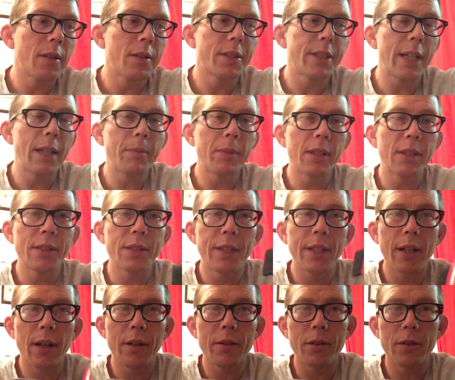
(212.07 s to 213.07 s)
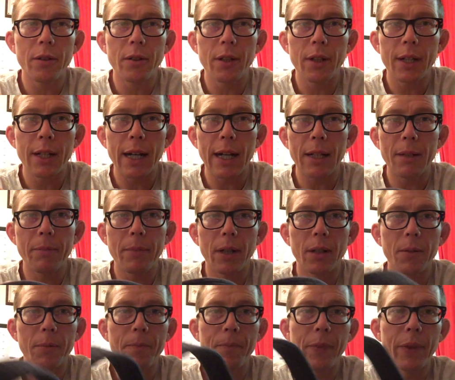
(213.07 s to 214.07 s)
same as the other cotton
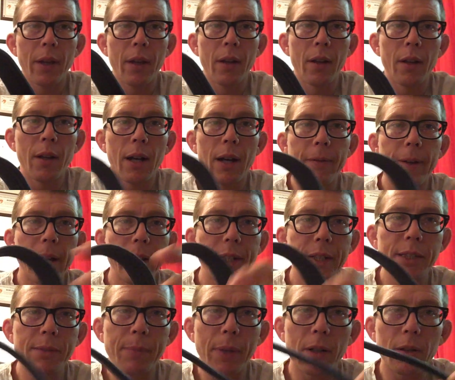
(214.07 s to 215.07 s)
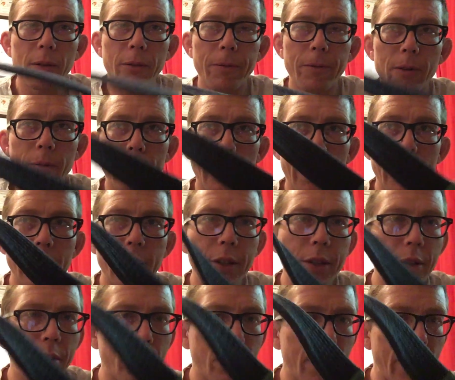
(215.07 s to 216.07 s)
belt. I've had this belt for about a
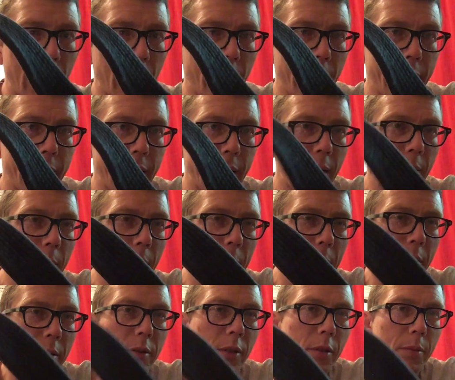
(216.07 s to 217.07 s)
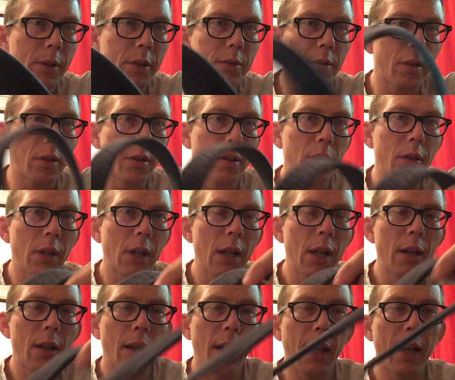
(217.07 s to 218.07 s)
year now, I think, maybe a little bit longer,
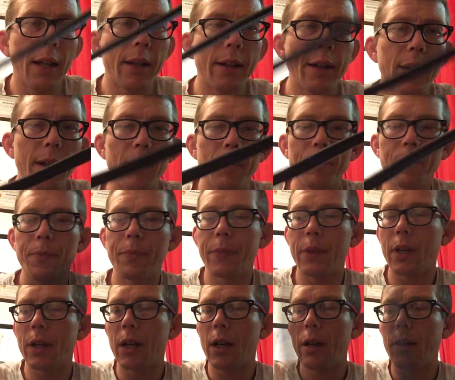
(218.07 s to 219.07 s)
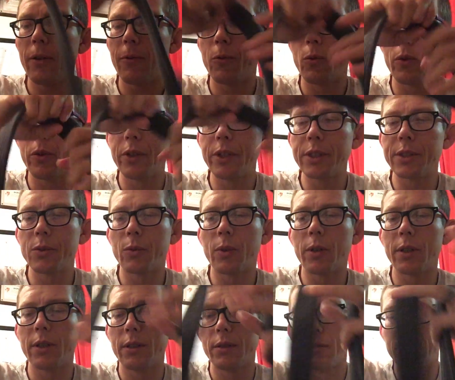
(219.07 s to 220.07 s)
and I've worn this
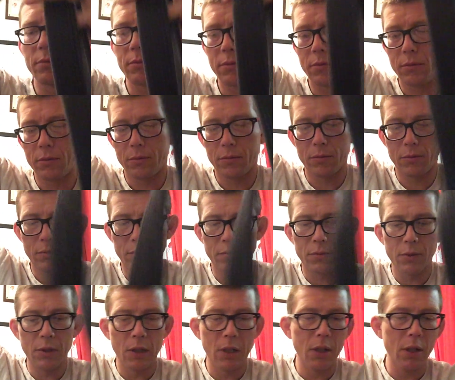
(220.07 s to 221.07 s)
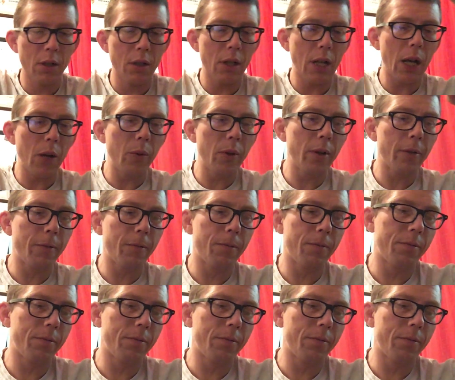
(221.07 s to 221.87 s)
one. I wear it